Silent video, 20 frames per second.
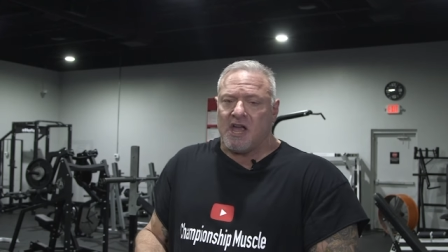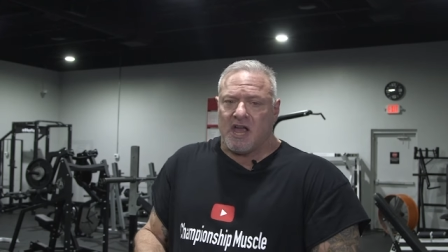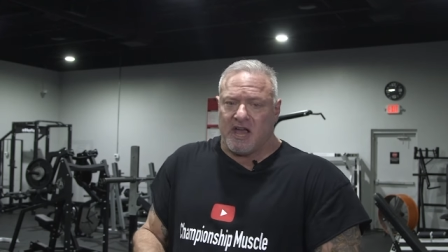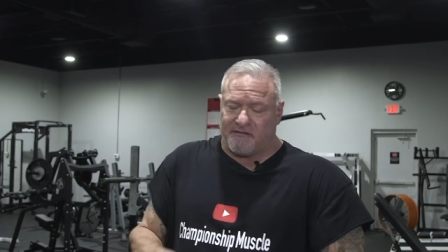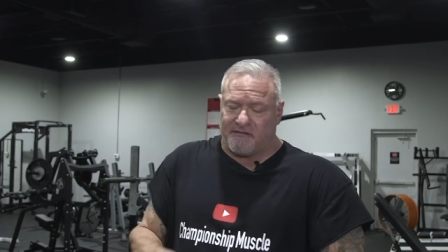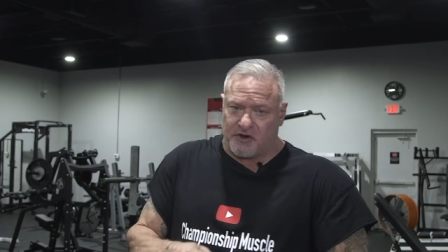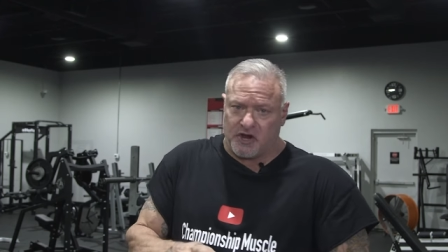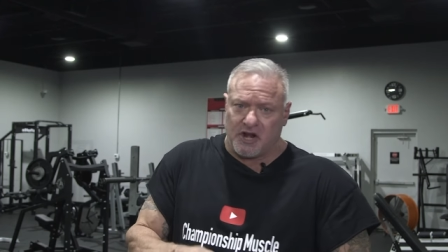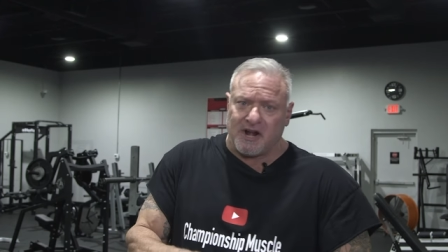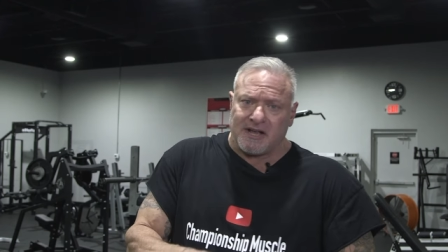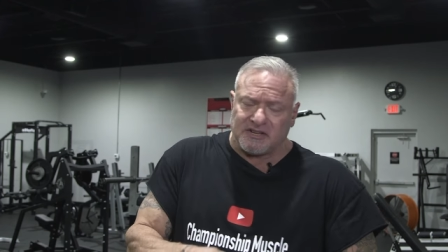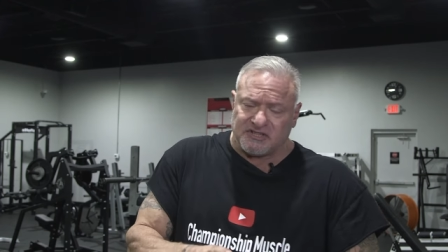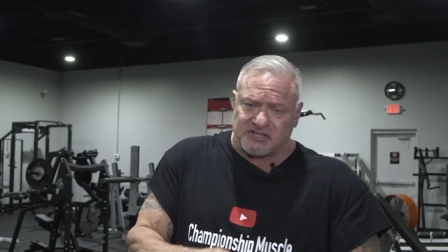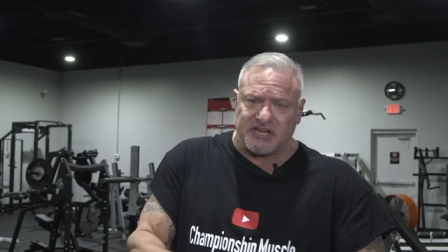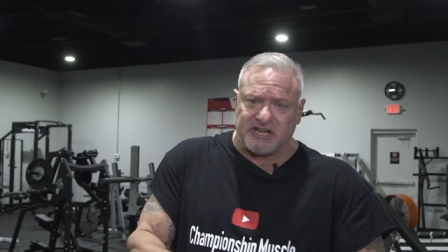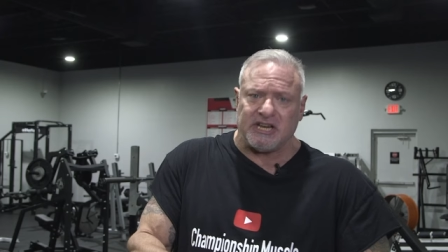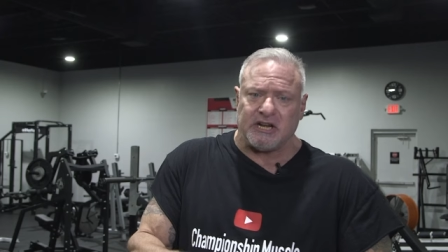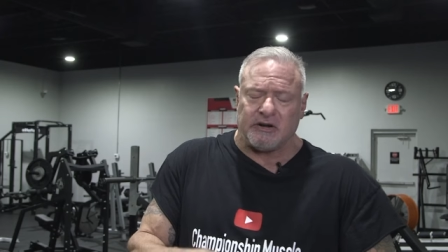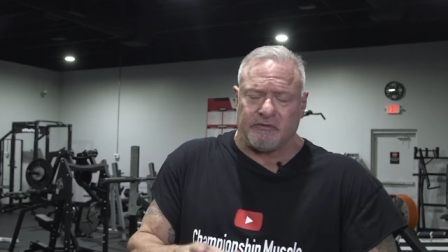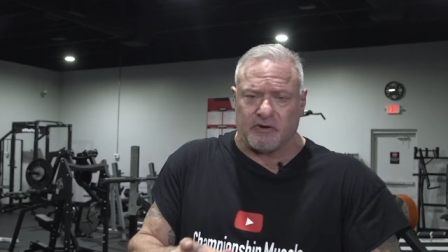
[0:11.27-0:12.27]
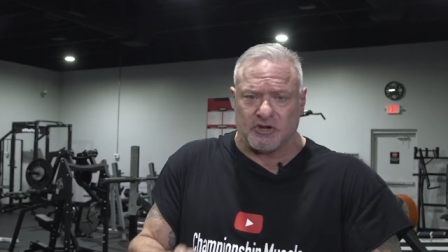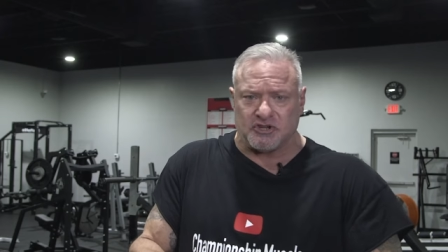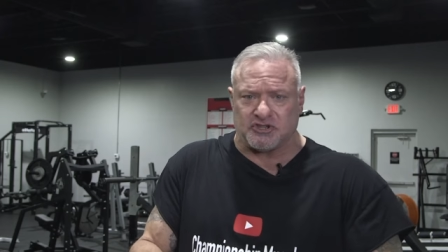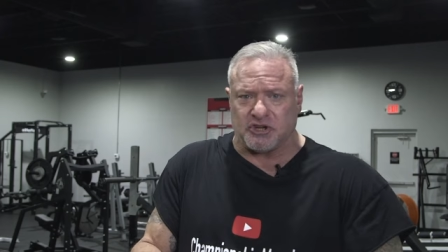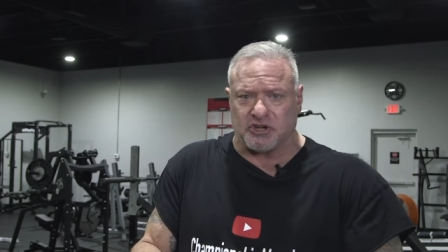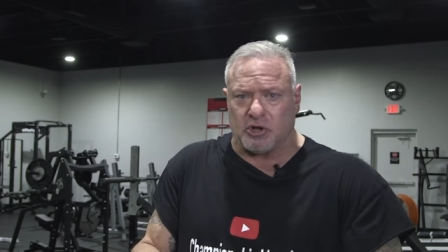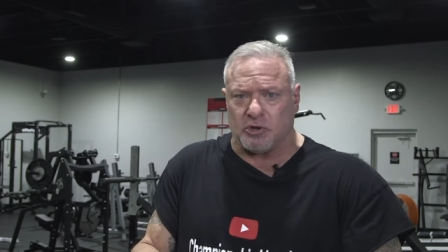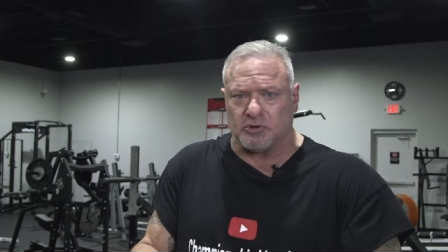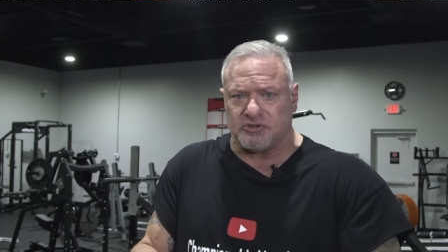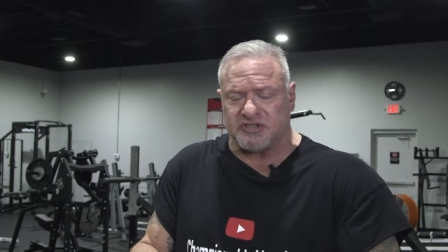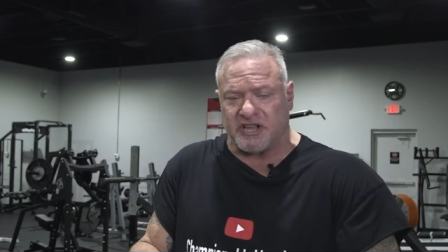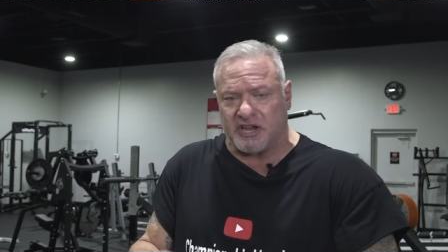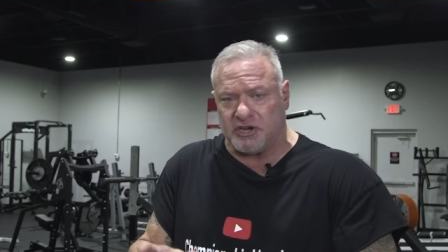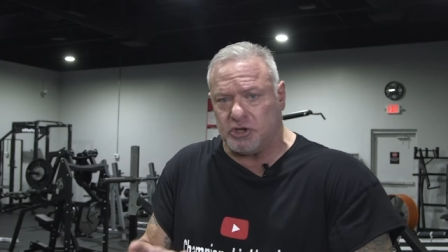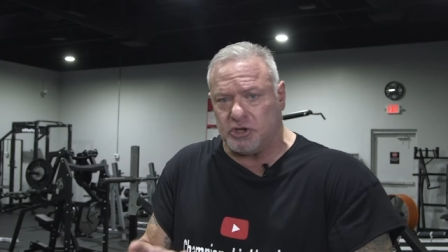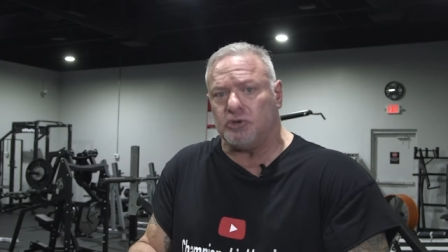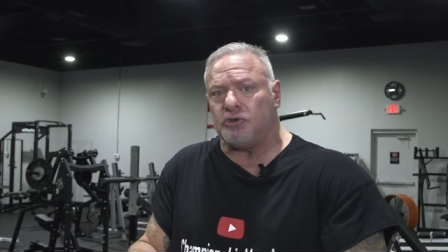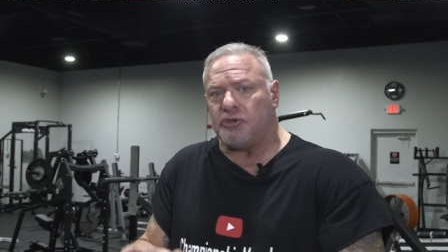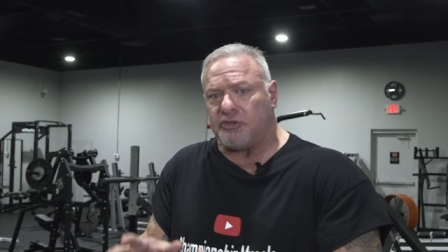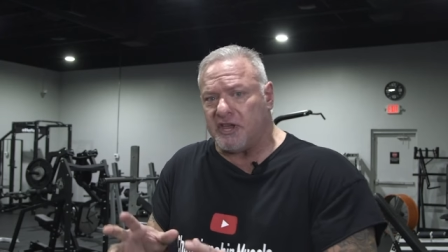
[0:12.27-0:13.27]
If you're not seeing the results that
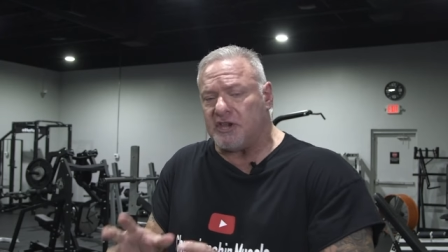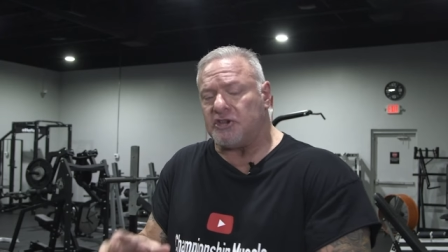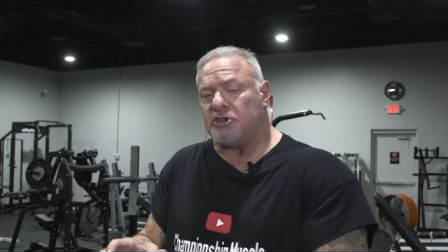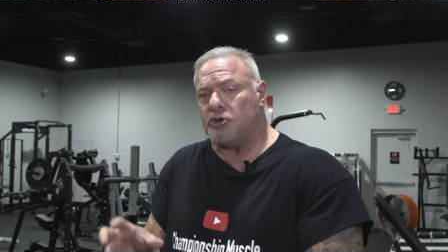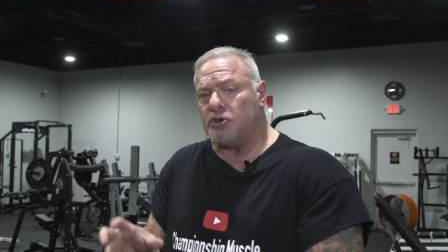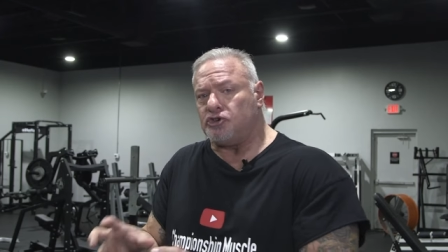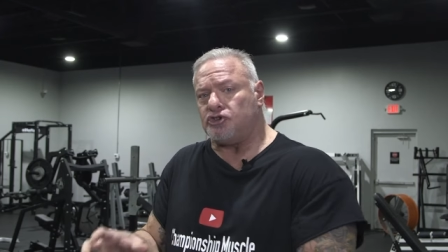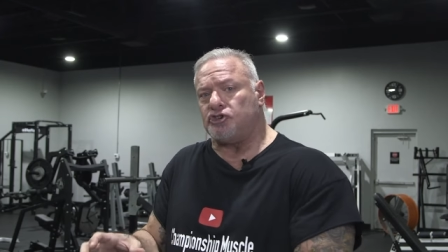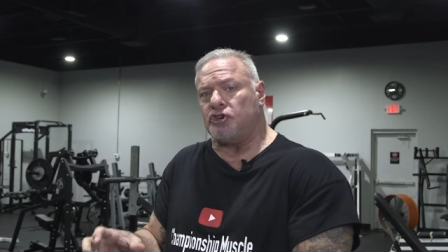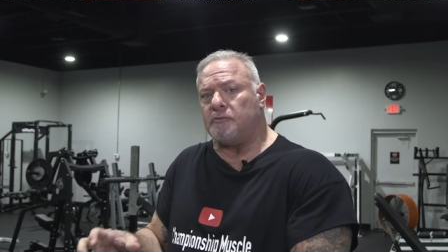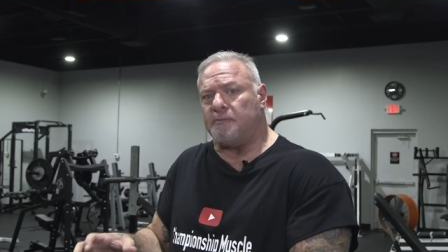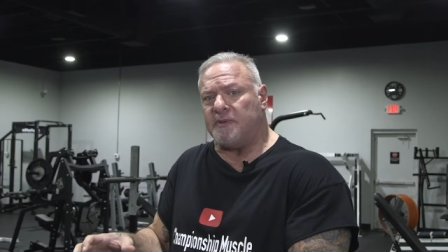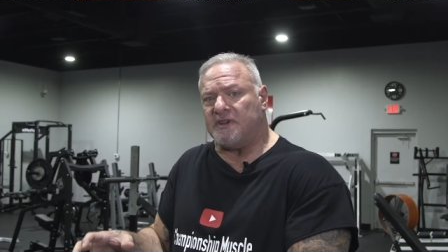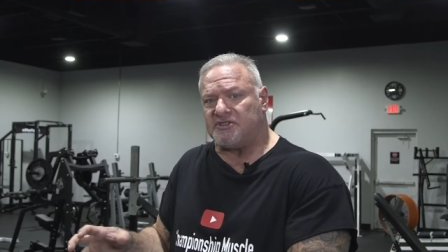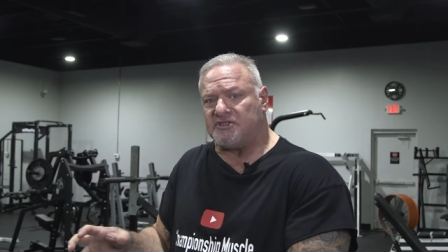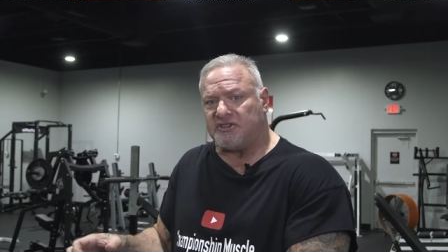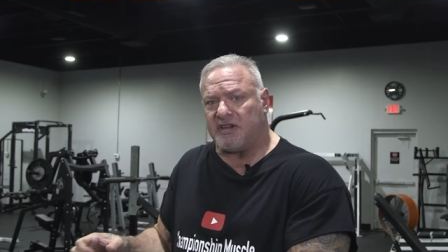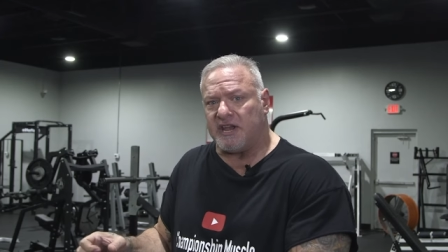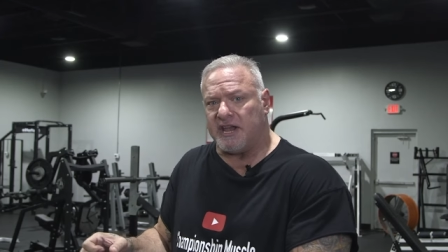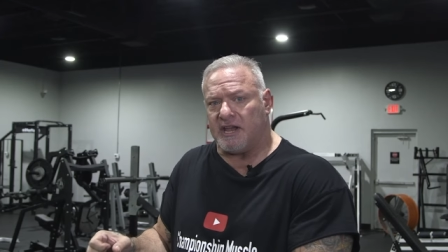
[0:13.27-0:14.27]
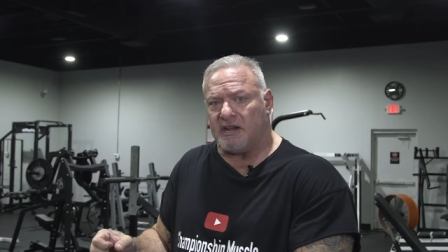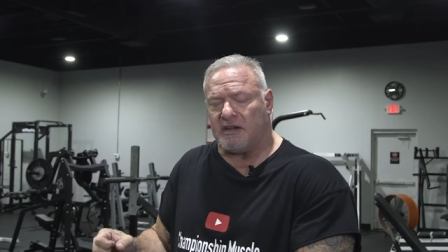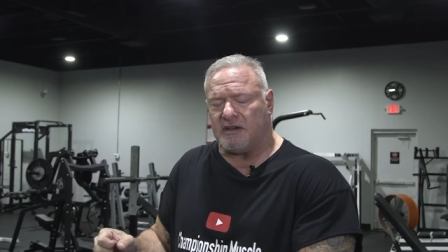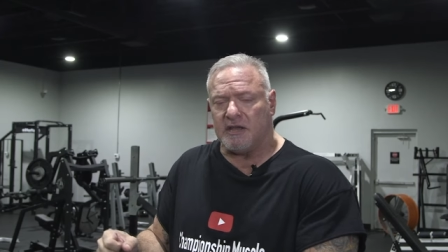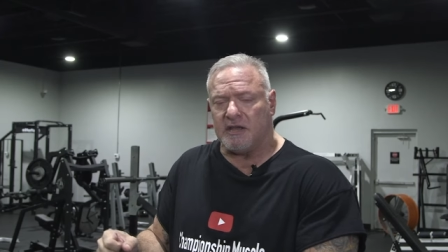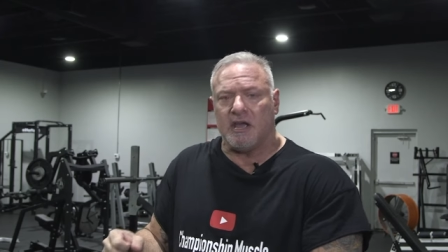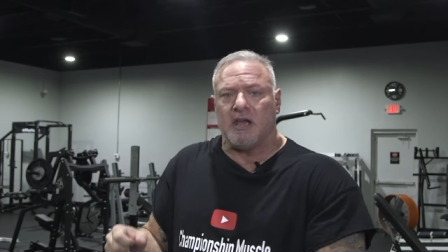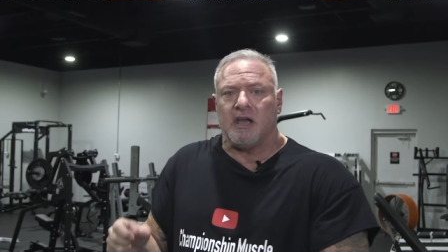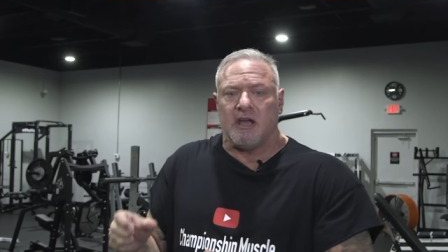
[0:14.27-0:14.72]
you think you should be seeing,